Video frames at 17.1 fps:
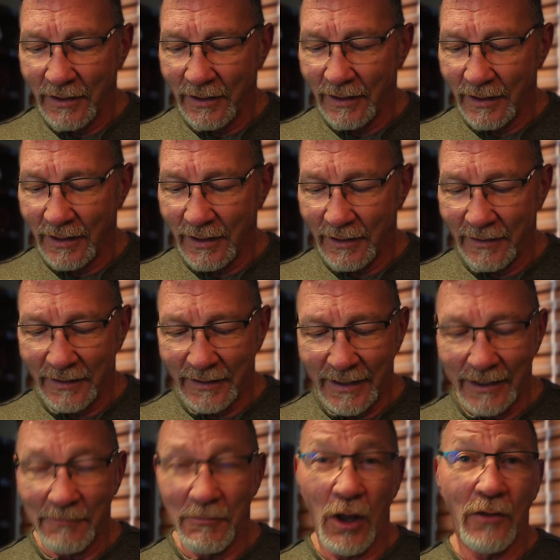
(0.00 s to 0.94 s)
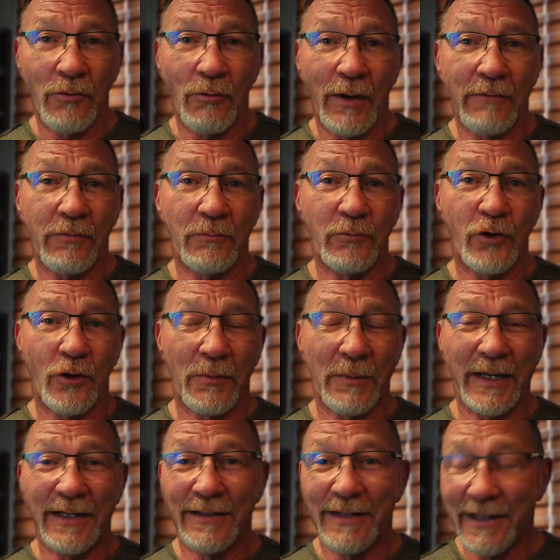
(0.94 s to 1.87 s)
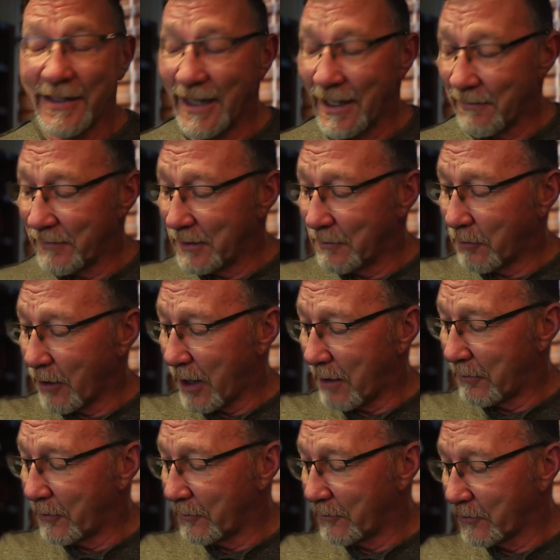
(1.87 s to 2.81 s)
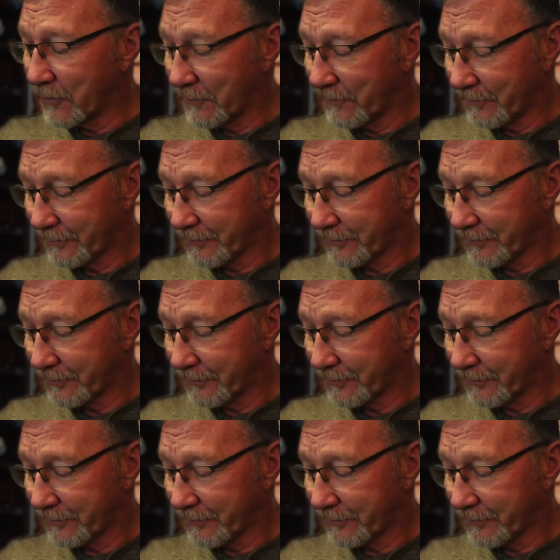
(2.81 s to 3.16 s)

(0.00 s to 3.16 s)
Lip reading: And it came all the way from Germany, didn't have any problems